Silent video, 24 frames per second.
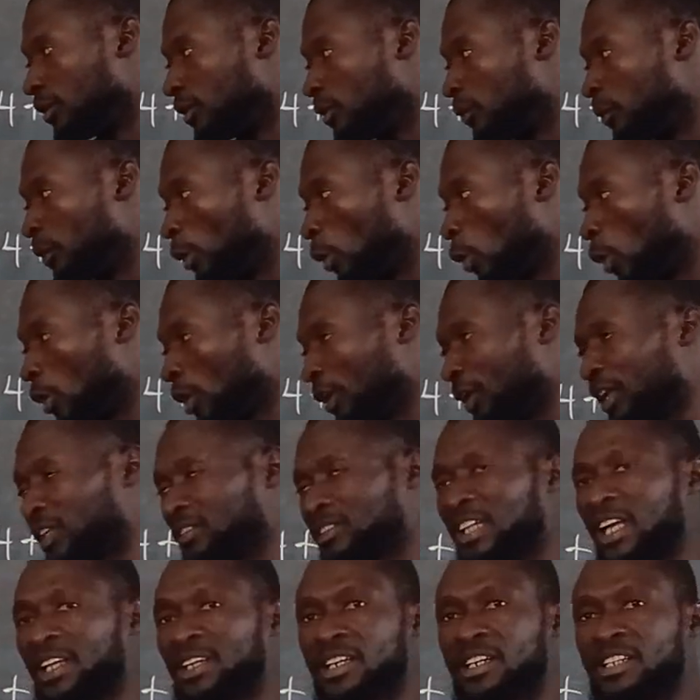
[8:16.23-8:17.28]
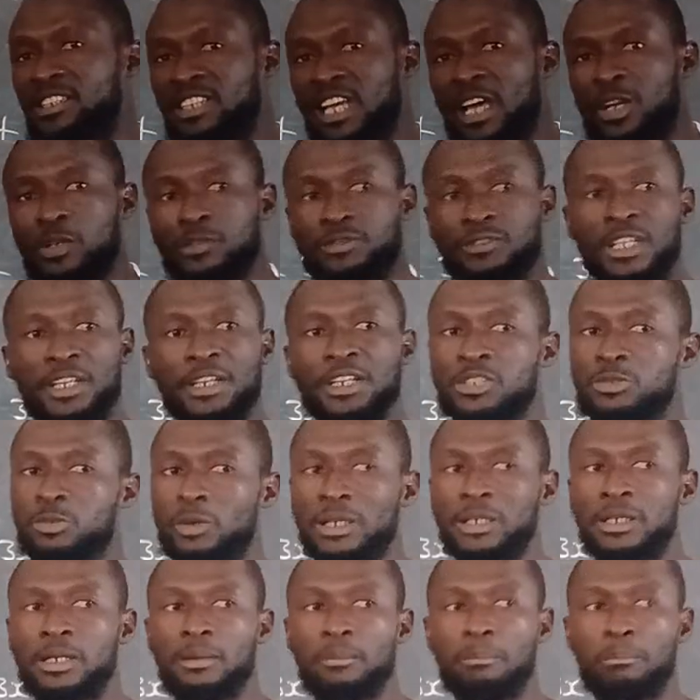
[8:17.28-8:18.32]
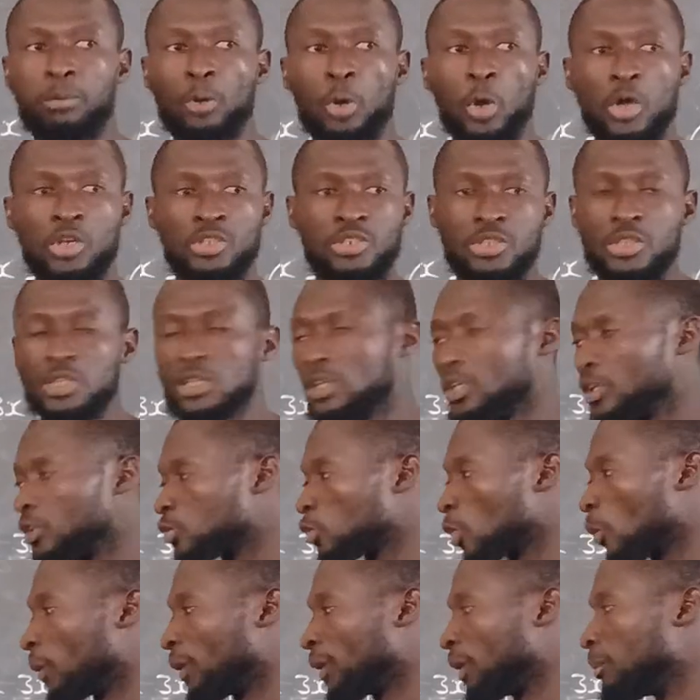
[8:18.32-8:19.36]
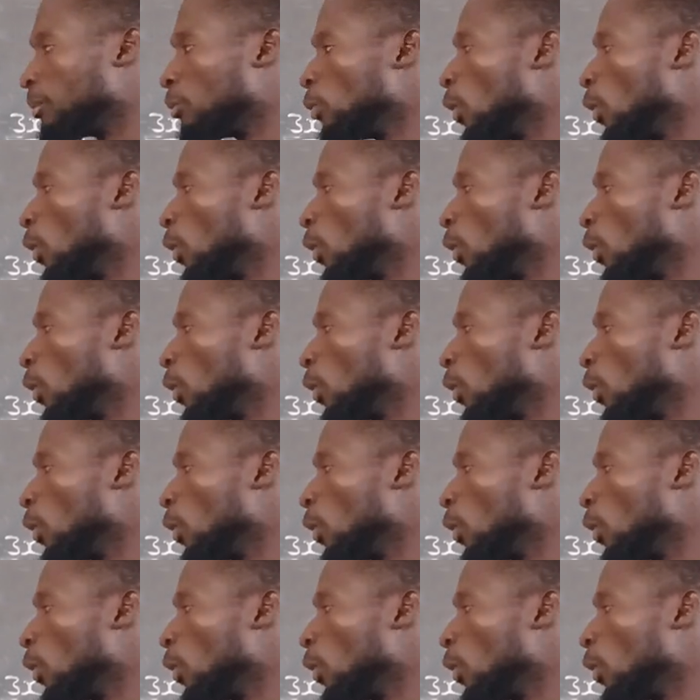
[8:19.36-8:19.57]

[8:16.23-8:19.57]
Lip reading: we all understand the sign of 10 is what? Plus. So when it